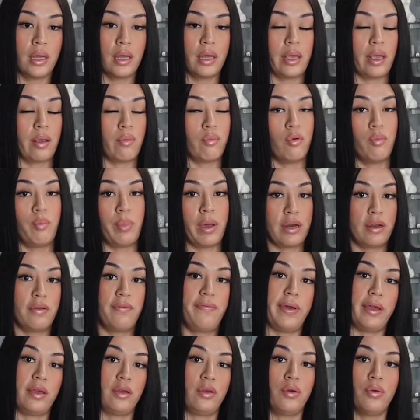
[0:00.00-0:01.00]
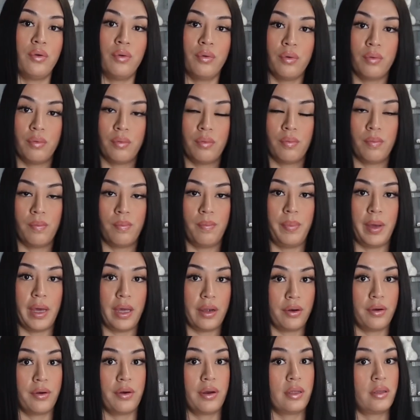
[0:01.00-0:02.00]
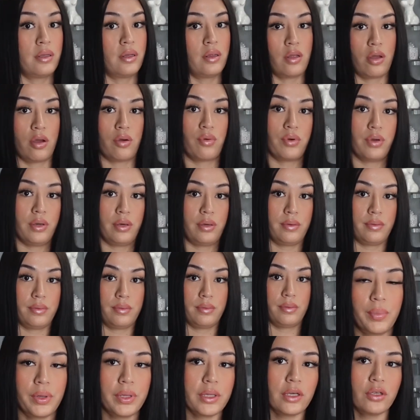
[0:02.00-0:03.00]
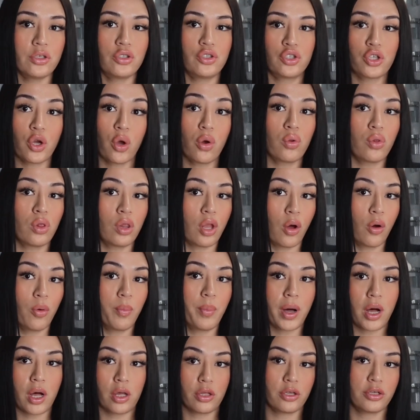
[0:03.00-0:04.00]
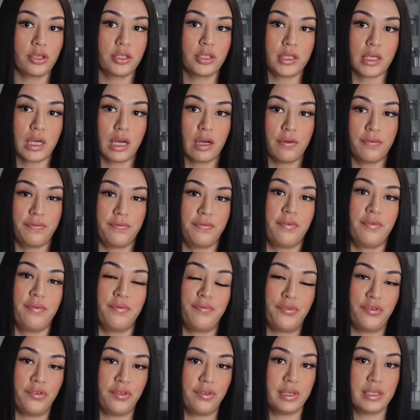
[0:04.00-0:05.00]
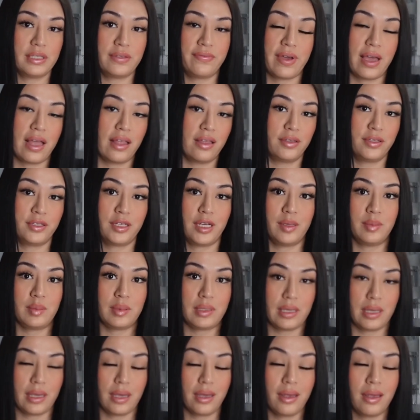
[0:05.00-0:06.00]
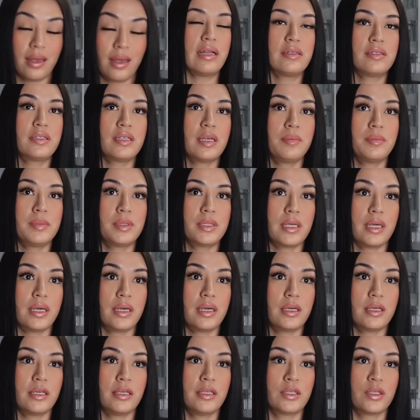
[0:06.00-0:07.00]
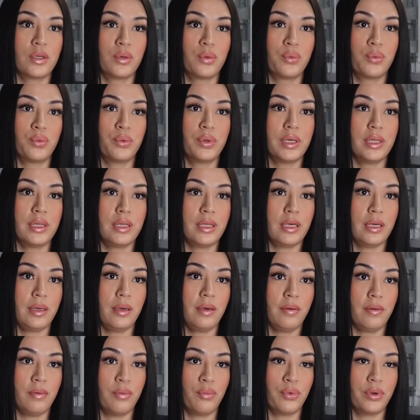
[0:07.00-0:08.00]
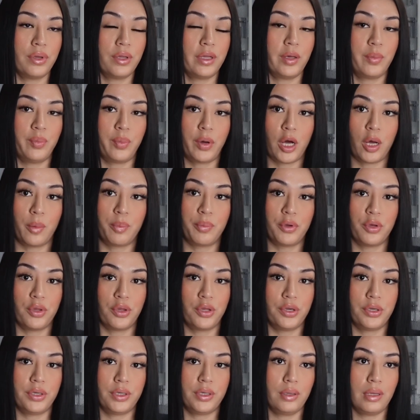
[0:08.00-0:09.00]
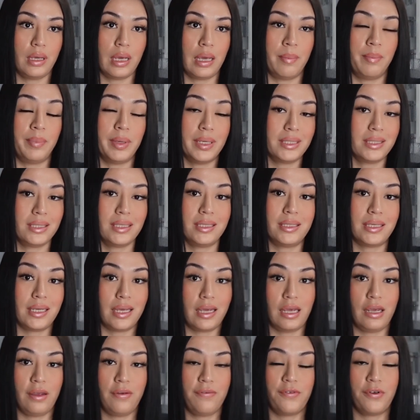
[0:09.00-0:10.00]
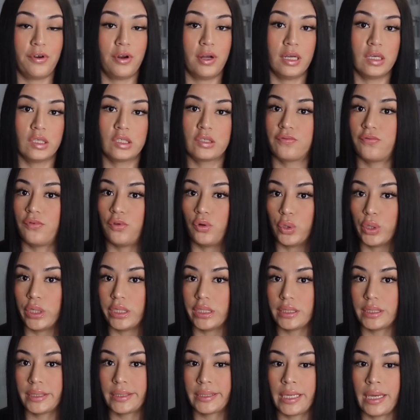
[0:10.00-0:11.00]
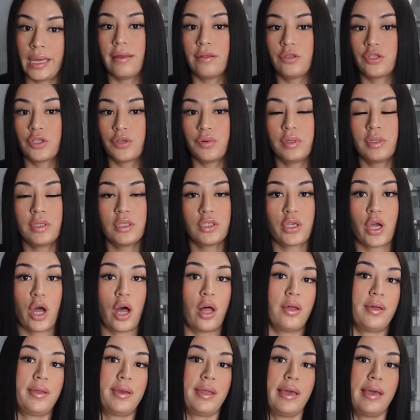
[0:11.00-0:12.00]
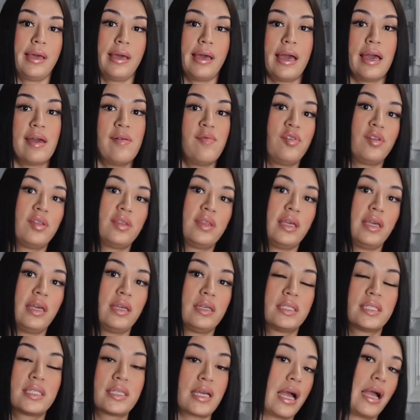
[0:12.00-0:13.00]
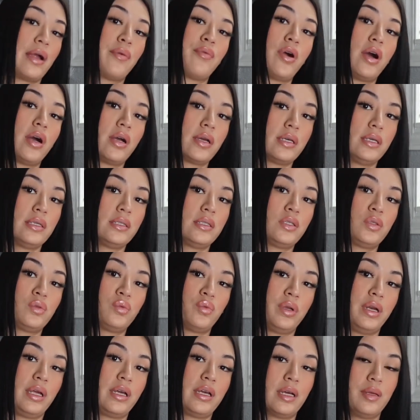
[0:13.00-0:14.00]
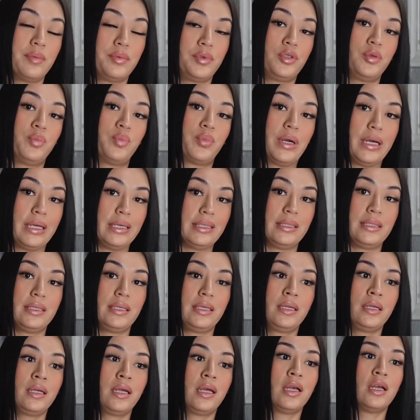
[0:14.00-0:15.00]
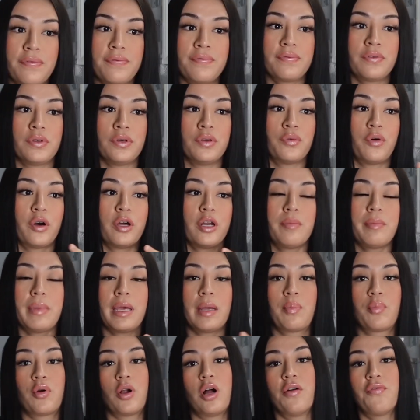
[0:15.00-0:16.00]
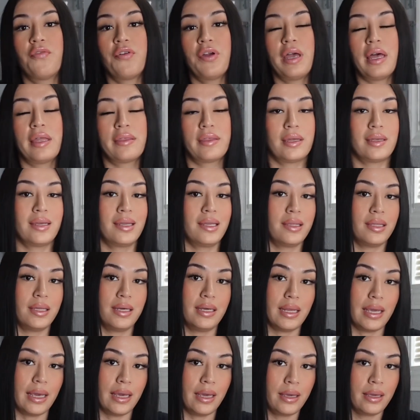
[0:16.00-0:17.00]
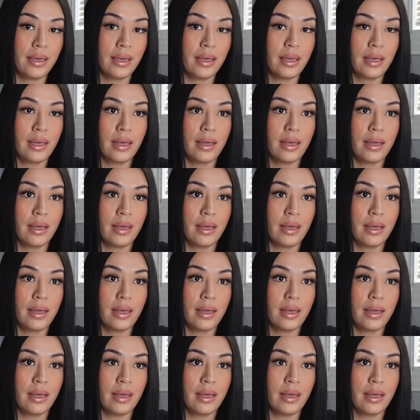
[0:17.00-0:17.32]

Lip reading: It will benefit you better in the long run. Please don't lowball yourself for this Valentine's Day. Valentine's Day is a really popular and busy day for us florists. During this holiday, everything skyrockets when it comes to pricing. If you want to make profit at the end of the day,